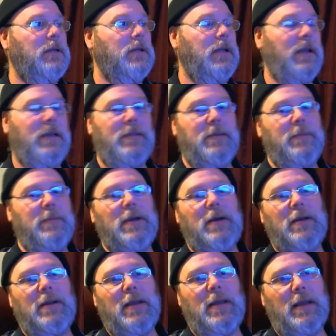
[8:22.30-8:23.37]
Anything
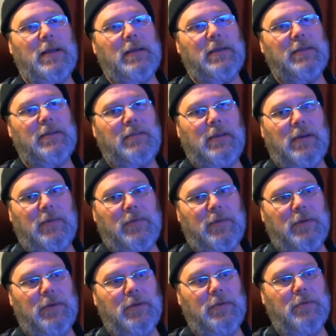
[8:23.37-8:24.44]
beyond that, it's time
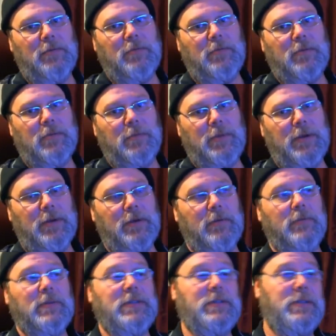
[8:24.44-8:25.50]
for a new
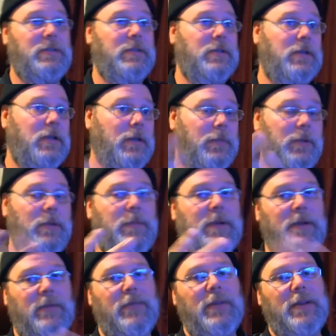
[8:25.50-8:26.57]
computer, which I'm going to
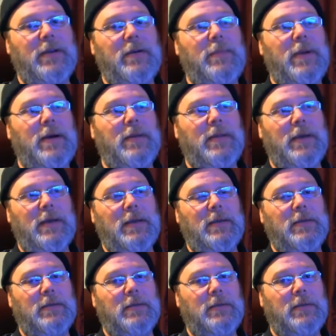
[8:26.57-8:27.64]
make a video about that
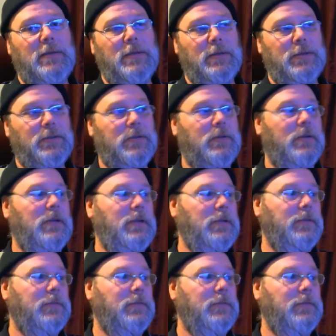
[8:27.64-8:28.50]
here shortly.